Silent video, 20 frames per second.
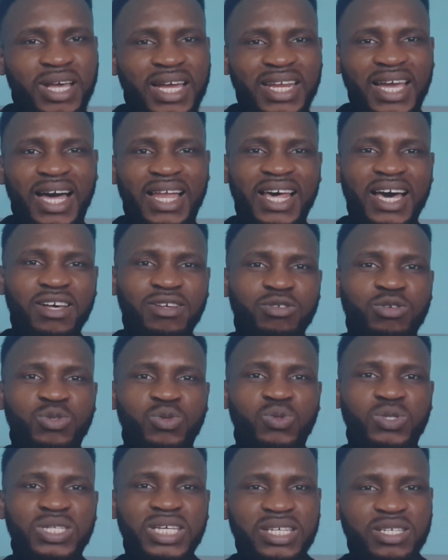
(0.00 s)
It allows you to
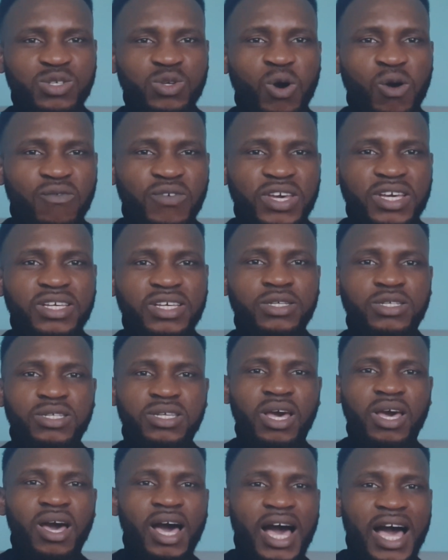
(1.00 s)
take surveys
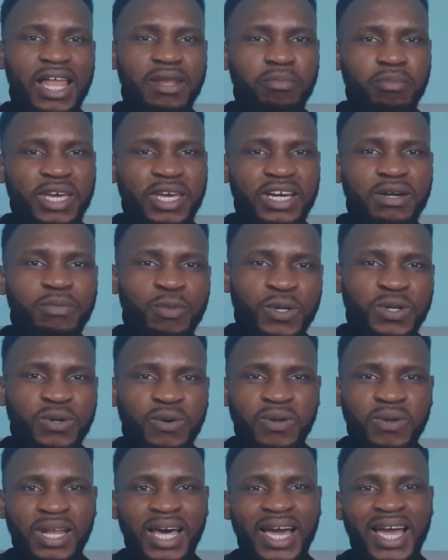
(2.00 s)
and make money
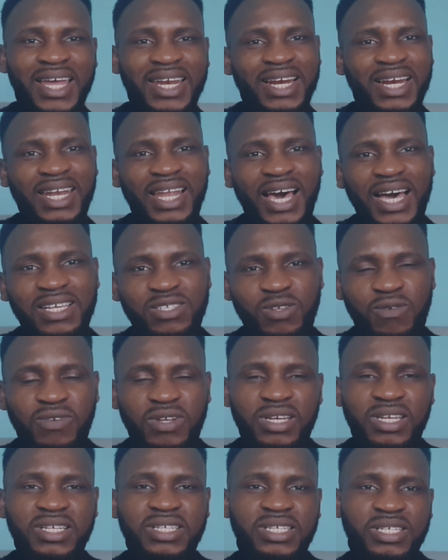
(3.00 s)
online. And the last of the
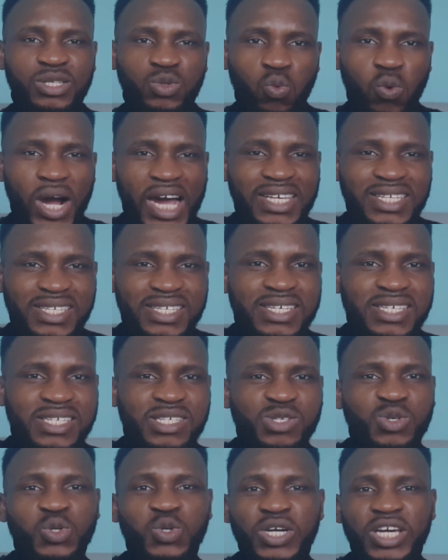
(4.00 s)
list is Ysense.
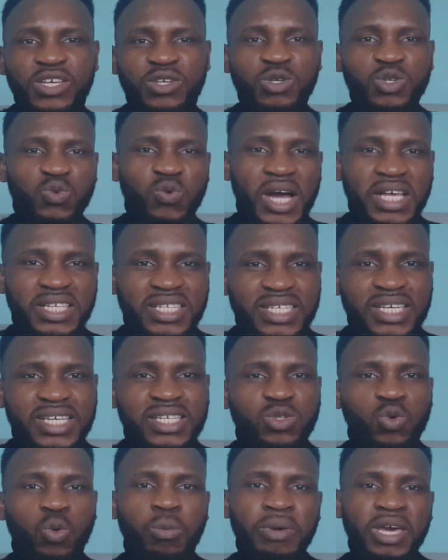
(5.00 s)
So you can use Ysense
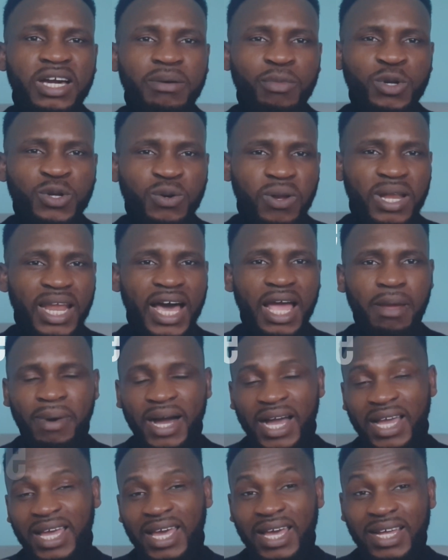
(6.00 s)
to make money online
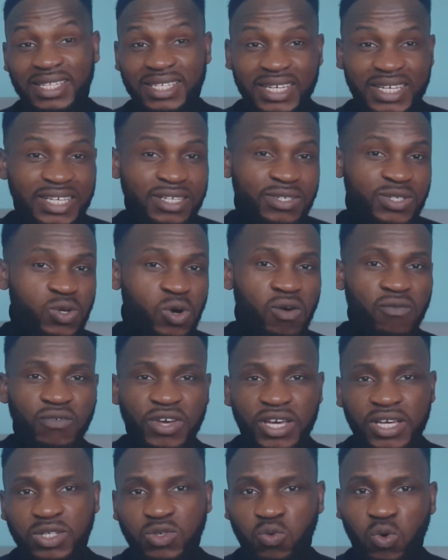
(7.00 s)
by taking
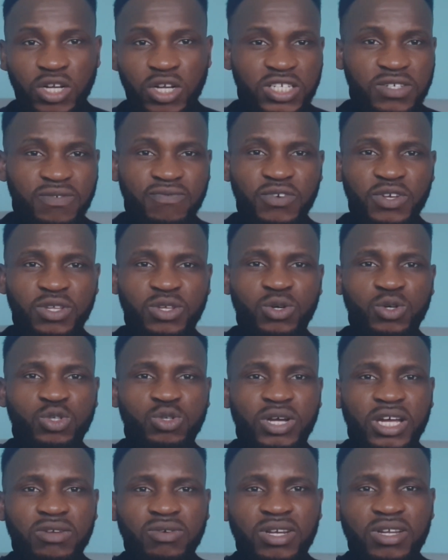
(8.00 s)
surveys, watching videos. You
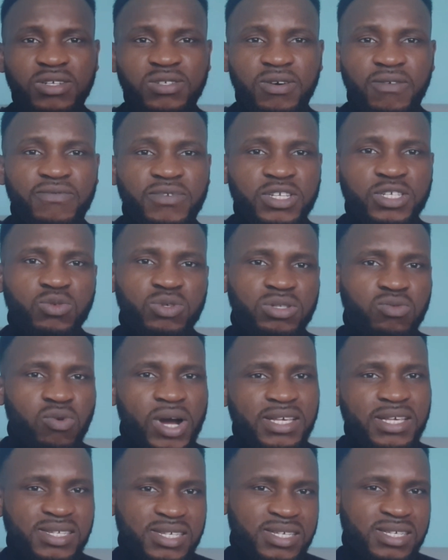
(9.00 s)
can do a lot of things with
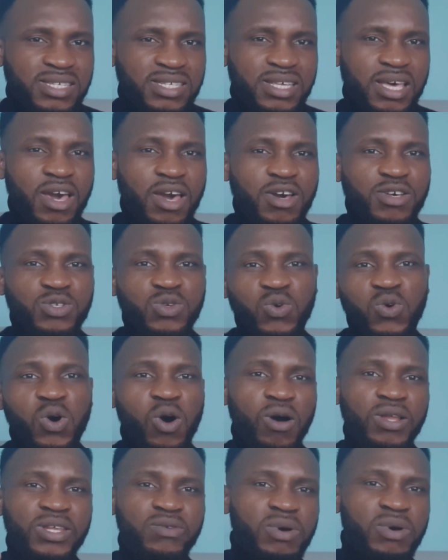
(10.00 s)
Ysense. So
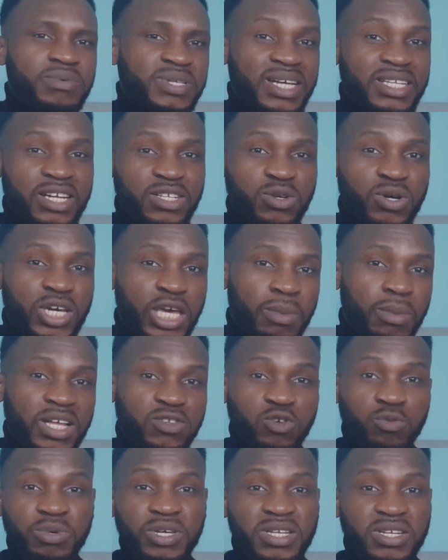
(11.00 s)
all the websites I talk about
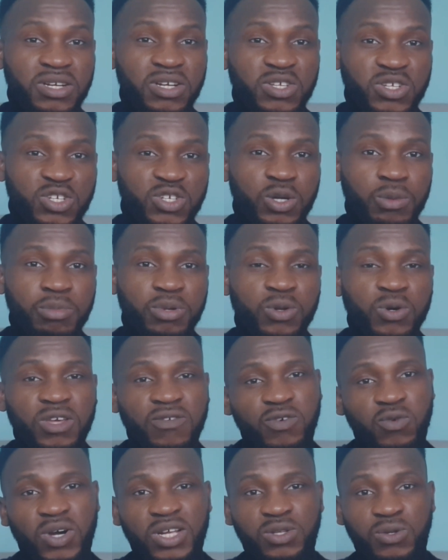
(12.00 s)
will be in the description below if
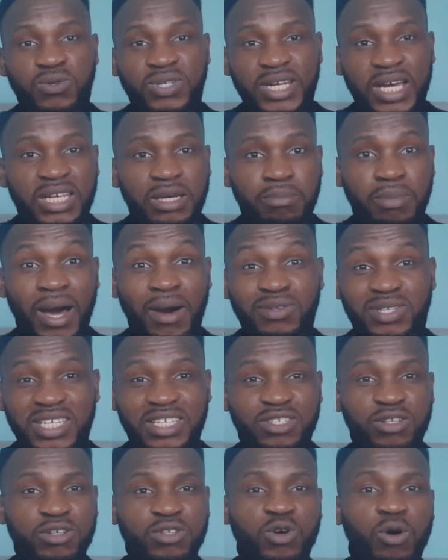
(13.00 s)
you want to try them out. It's
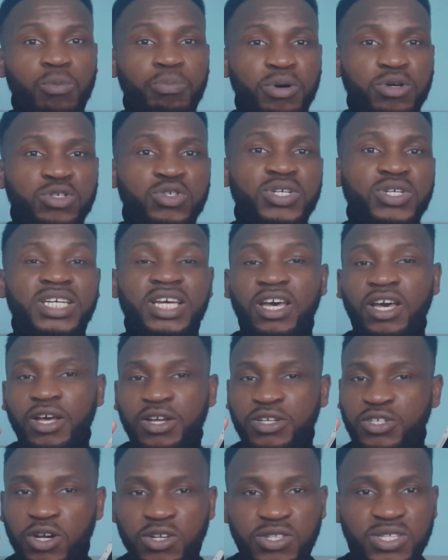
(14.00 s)
not compulsory.
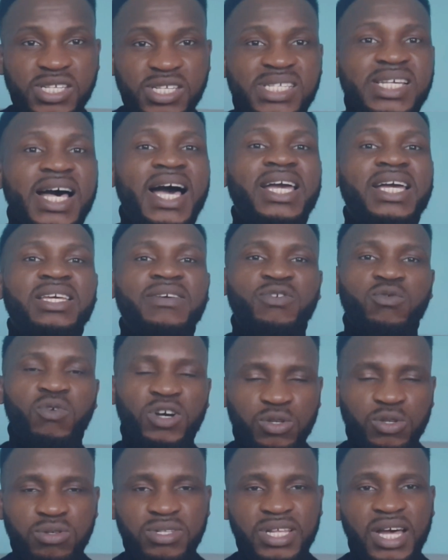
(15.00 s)
Just decide if you want
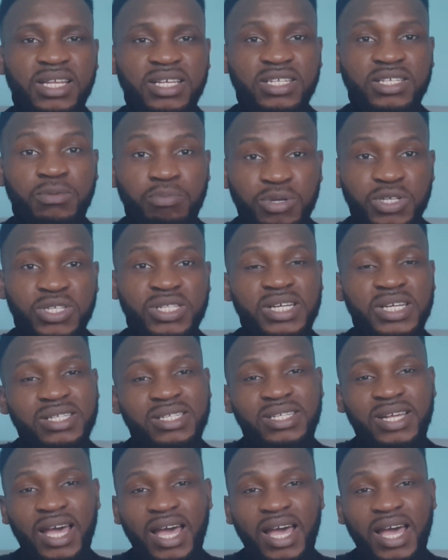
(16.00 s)
to start this business.